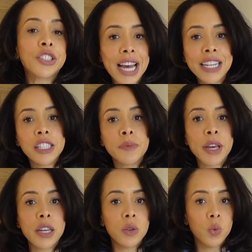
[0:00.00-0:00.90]
tends to
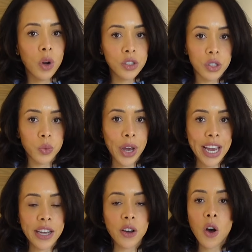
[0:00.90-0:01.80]
be once a
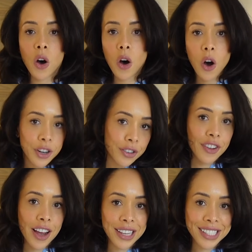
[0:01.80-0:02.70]
week on a
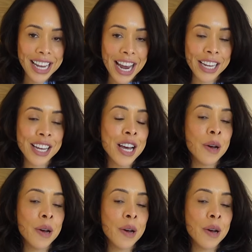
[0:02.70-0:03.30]
Thursday.